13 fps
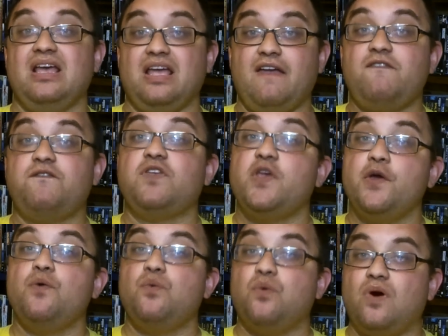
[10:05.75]
If
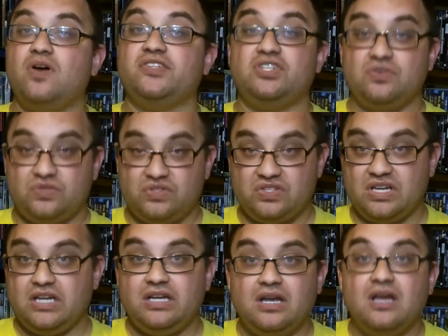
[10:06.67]
you want to
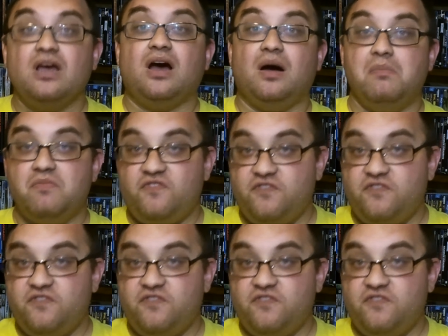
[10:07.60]
see a